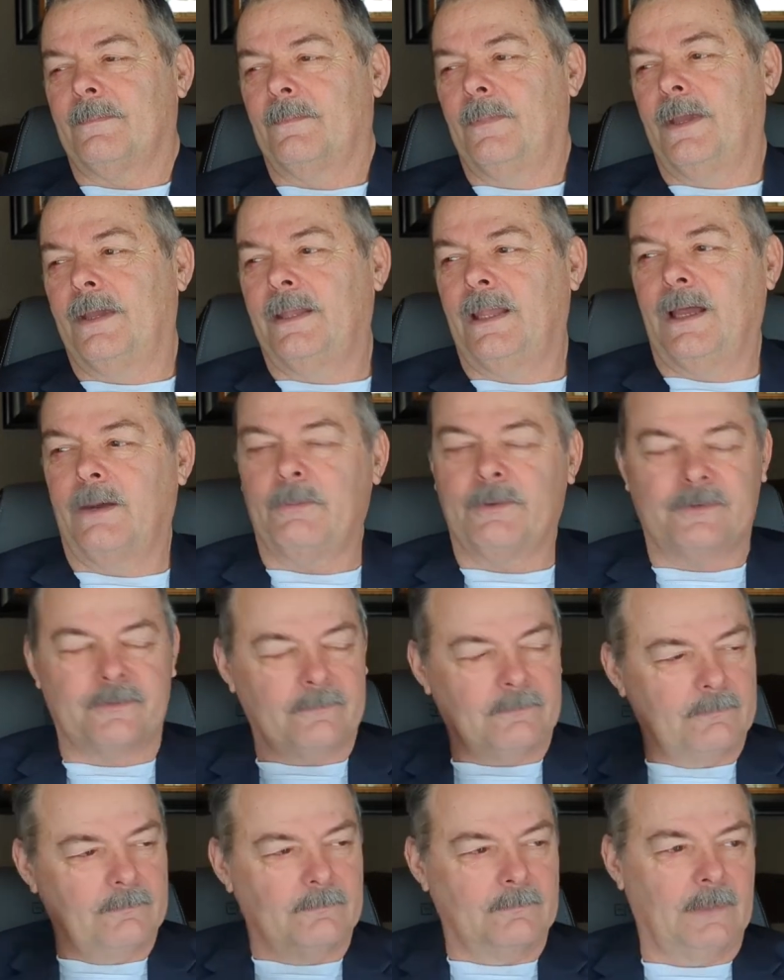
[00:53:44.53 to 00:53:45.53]
Man, that
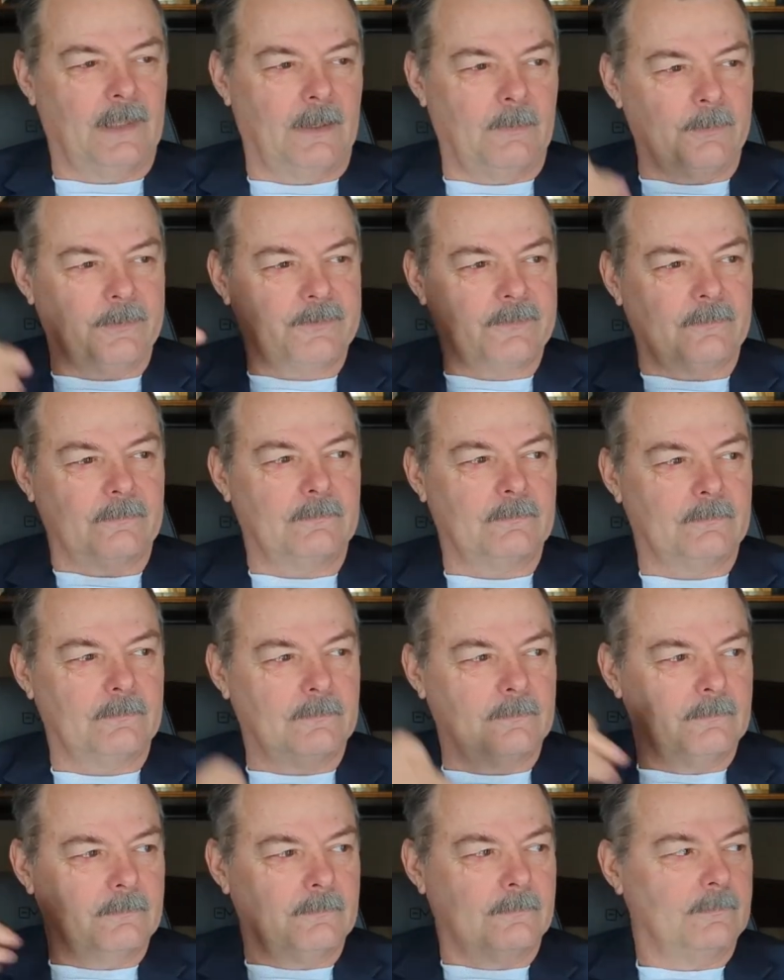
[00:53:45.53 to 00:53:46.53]
was, that was,
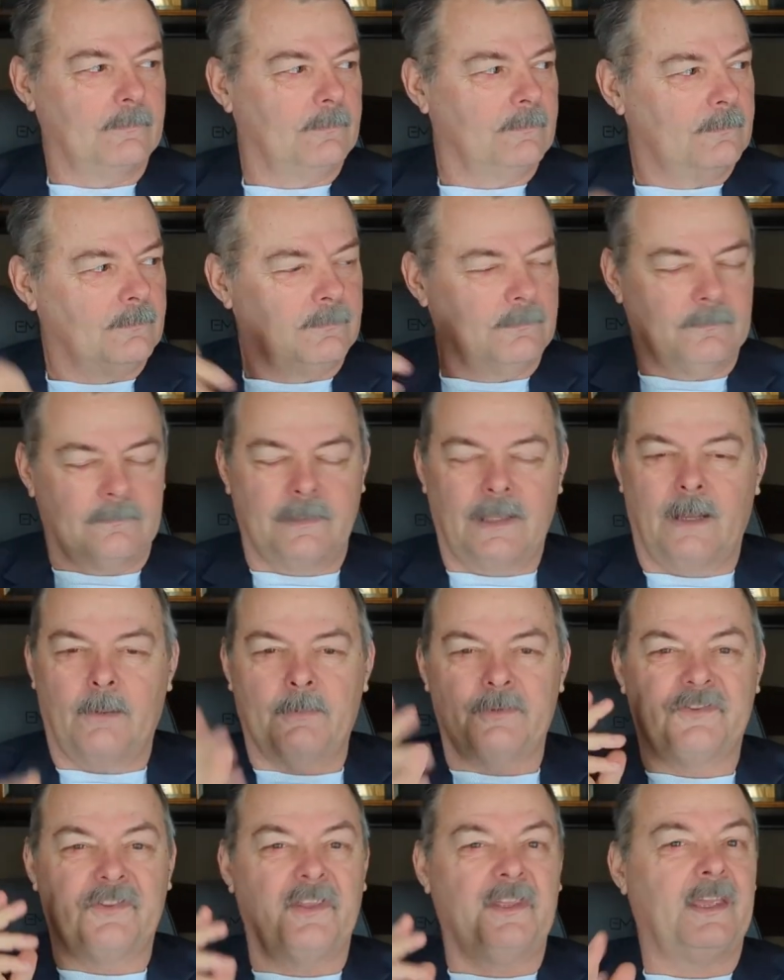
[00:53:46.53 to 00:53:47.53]
that
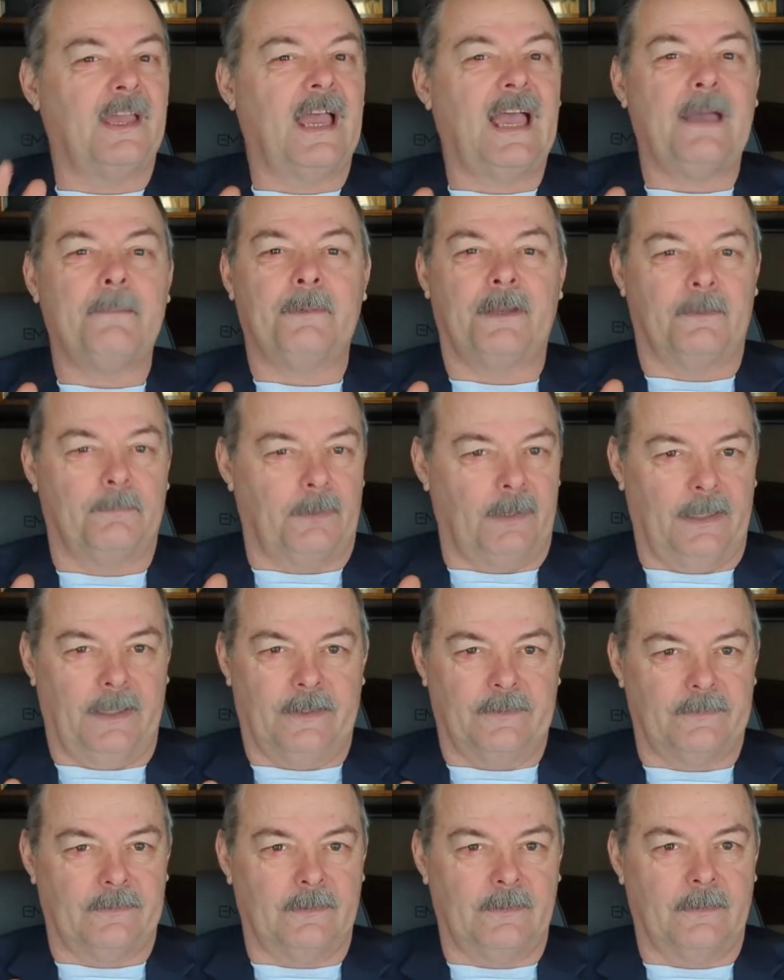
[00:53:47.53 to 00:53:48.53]
was the happening
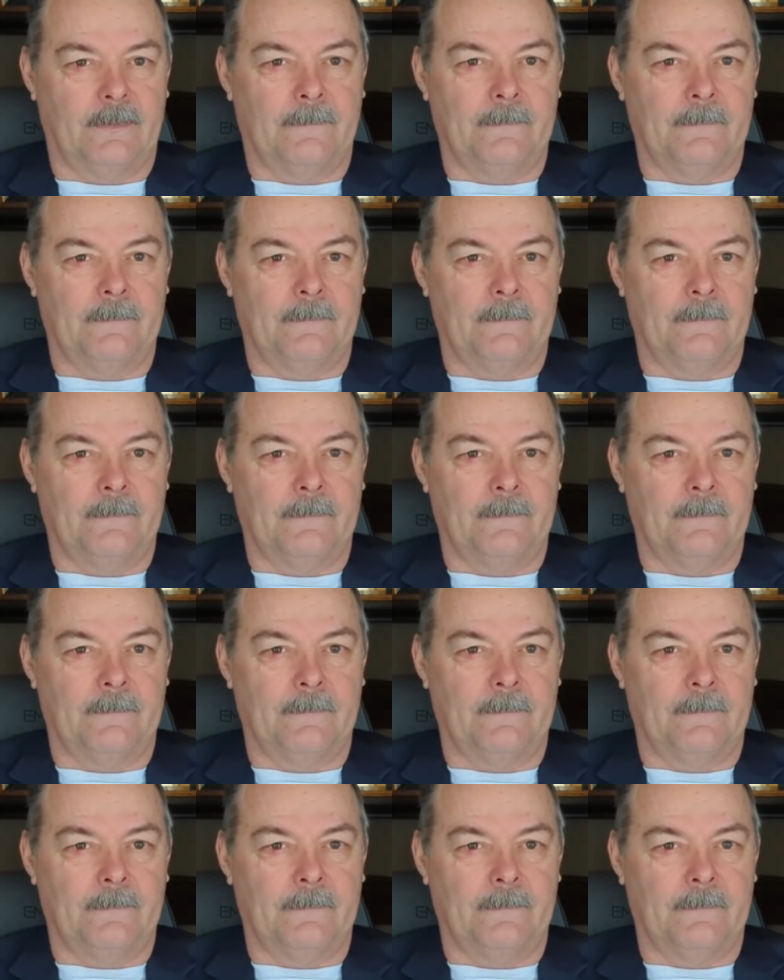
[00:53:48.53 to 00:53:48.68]
place.